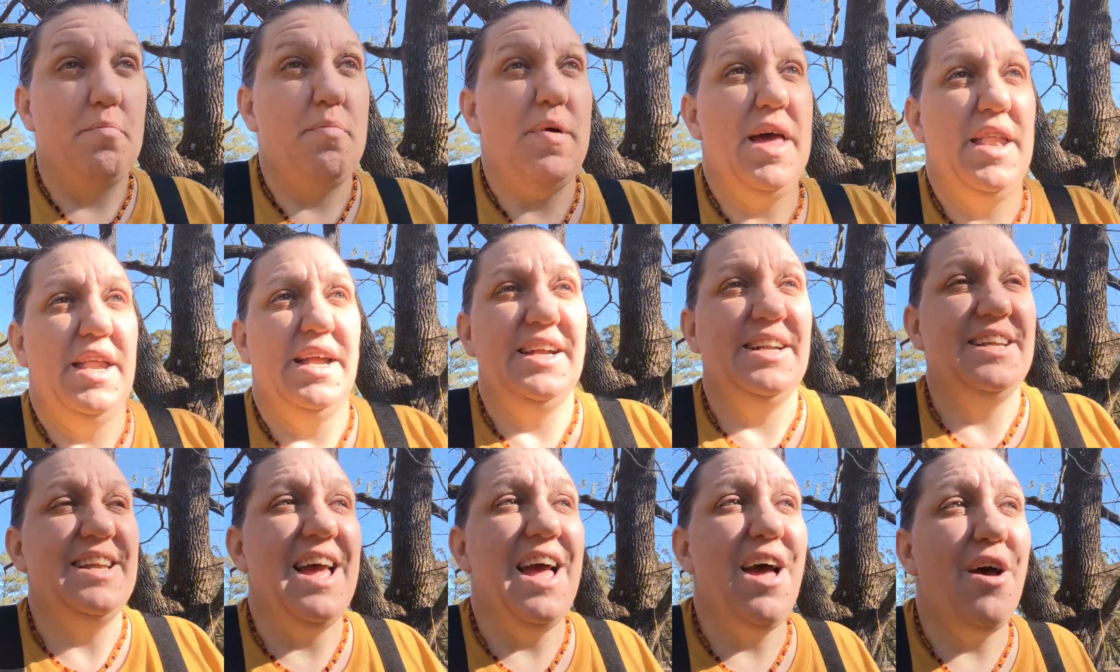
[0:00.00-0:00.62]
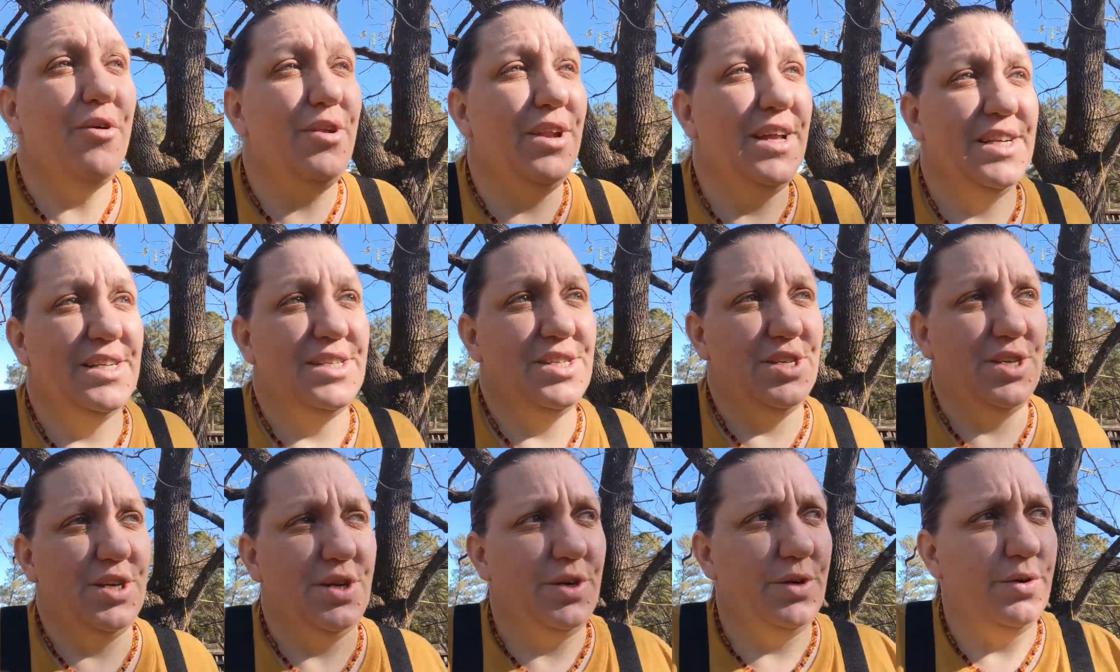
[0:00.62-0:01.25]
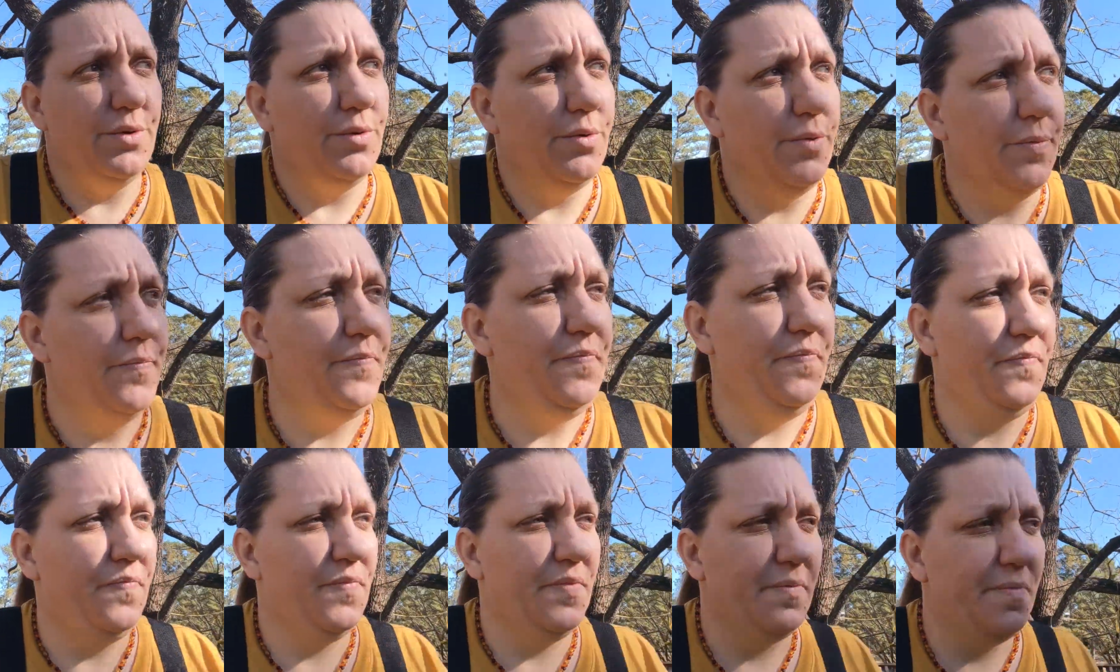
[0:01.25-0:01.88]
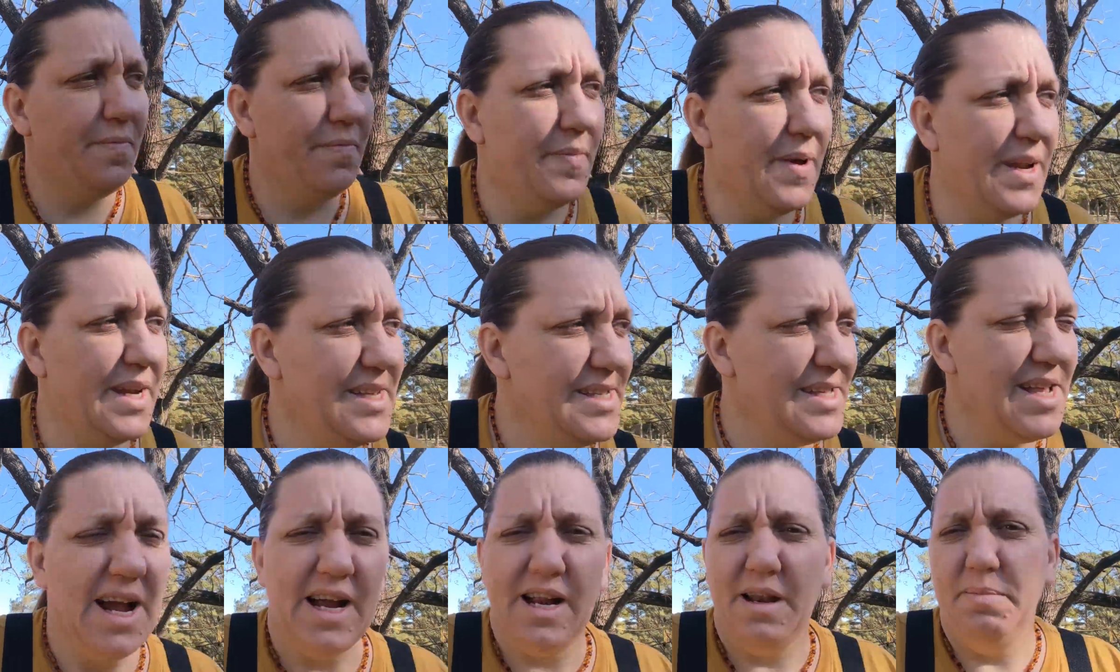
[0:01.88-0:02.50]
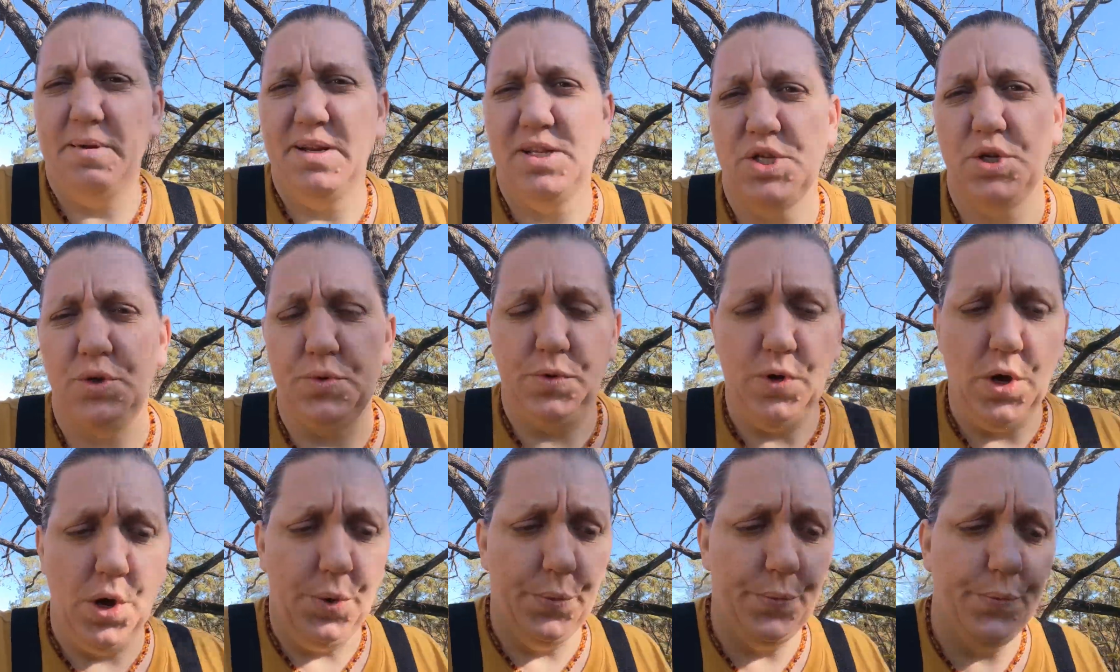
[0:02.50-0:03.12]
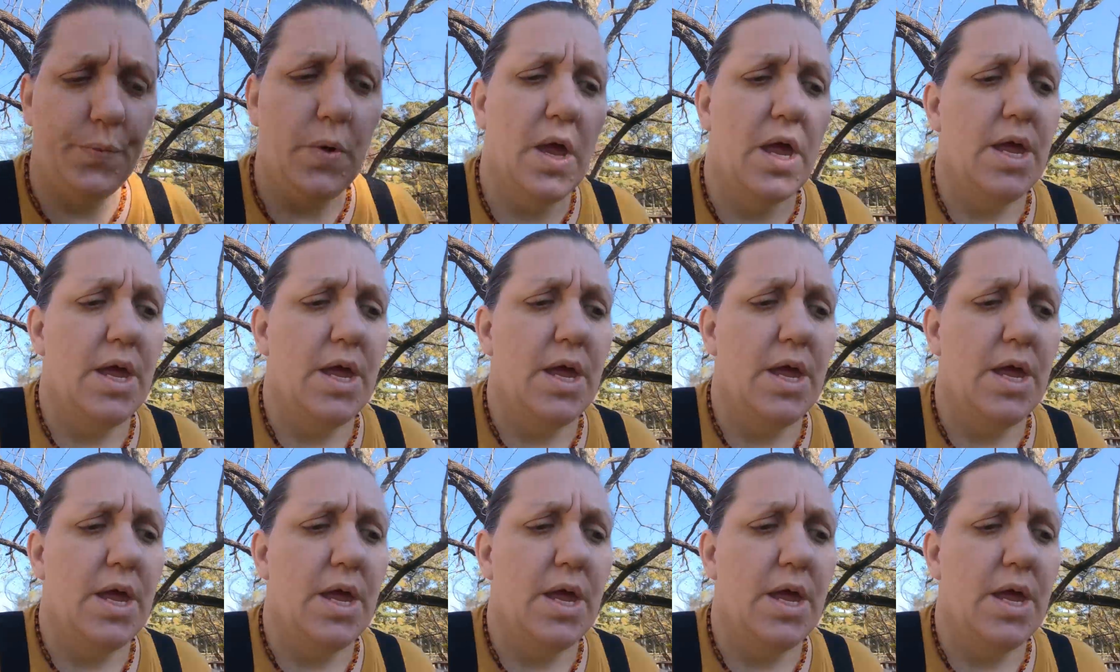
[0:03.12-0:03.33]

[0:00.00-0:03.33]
bedding down into, but it's not going to be too cold.